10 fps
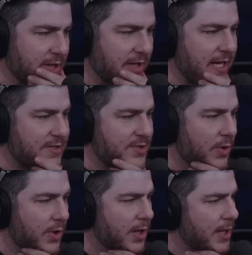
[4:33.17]
the legs
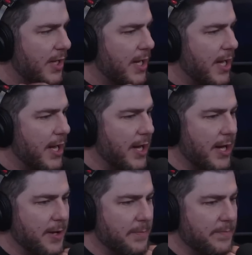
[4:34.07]
goal.
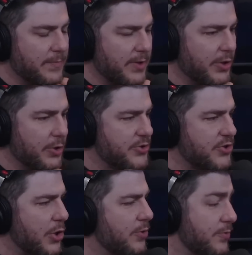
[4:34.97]
Um, almost you know, goal.
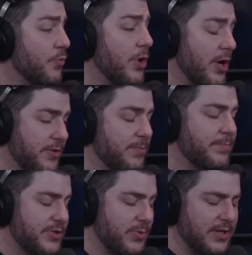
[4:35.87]
so well, the,
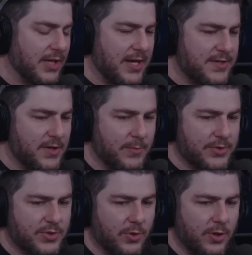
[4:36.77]
between the legs,
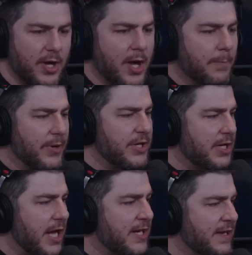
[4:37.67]
almost goal. But you
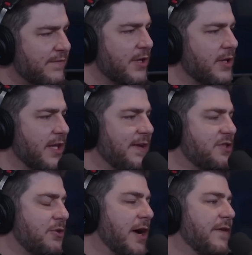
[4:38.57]
got to give the Leafs
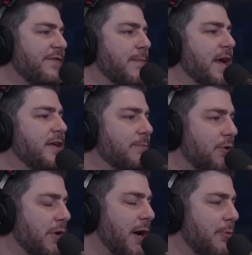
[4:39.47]
credit for making him
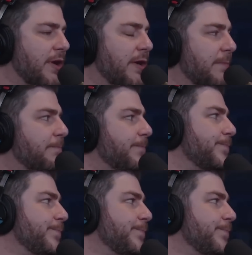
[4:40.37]
regret what he did.